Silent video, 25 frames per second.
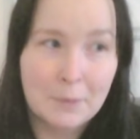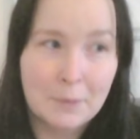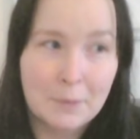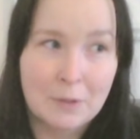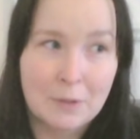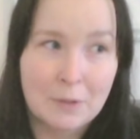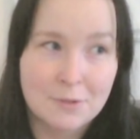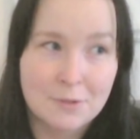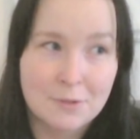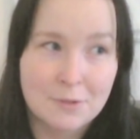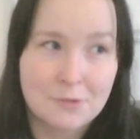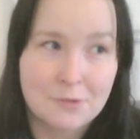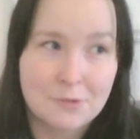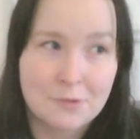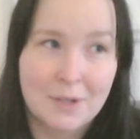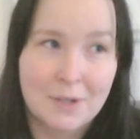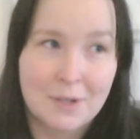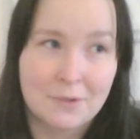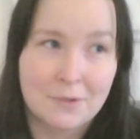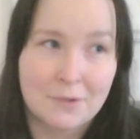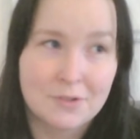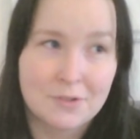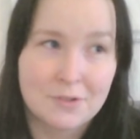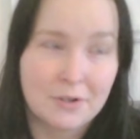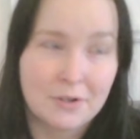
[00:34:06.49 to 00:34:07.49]
will also try
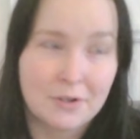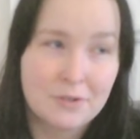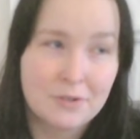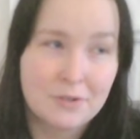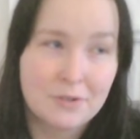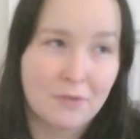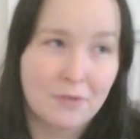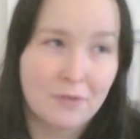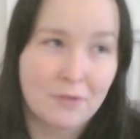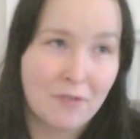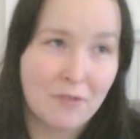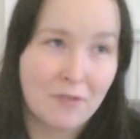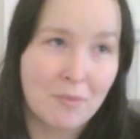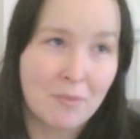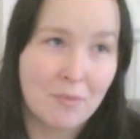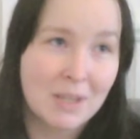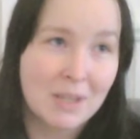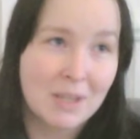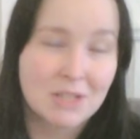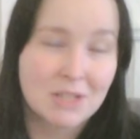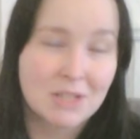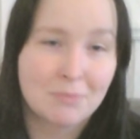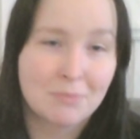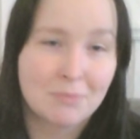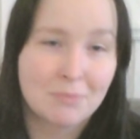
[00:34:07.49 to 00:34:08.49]
to search for
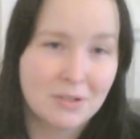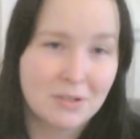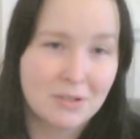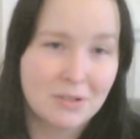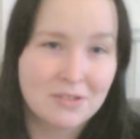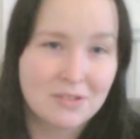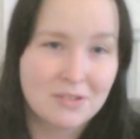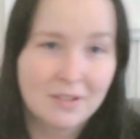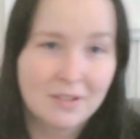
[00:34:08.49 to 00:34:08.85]
information, but